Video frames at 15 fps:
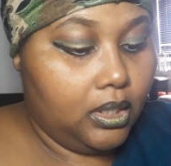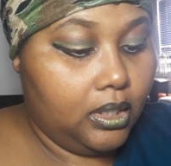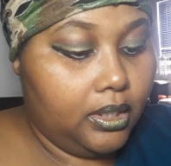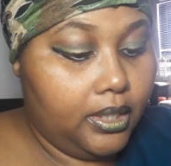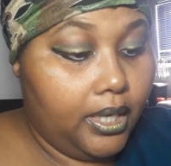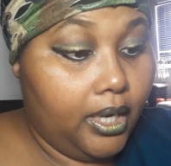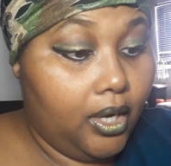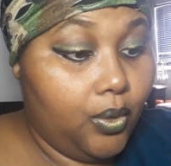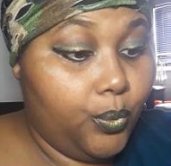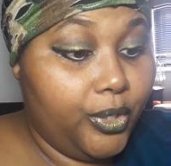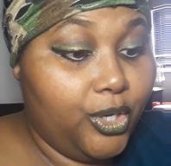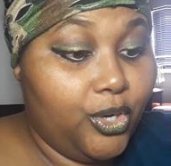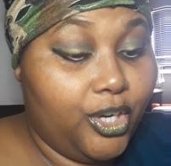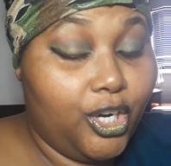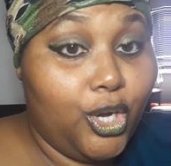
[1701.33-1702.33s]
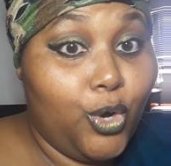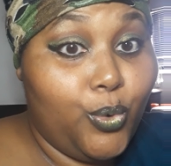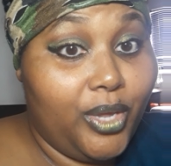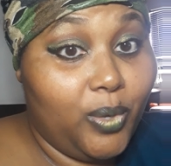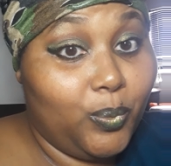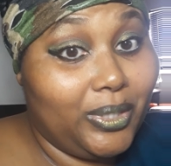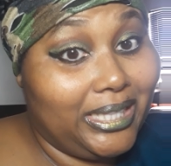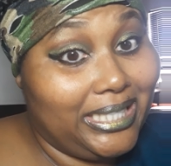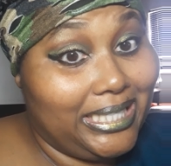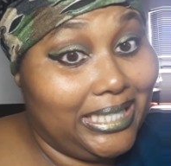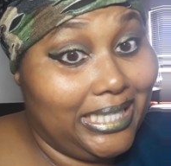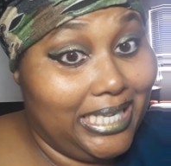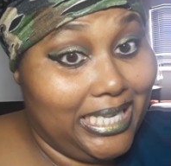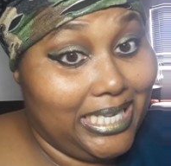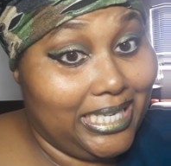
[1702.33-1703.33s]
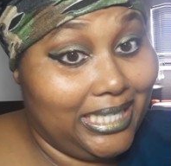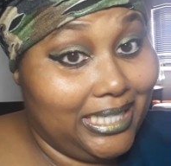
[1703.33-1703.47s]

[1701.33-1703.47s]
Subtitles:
Now we're going to go in with the Zen.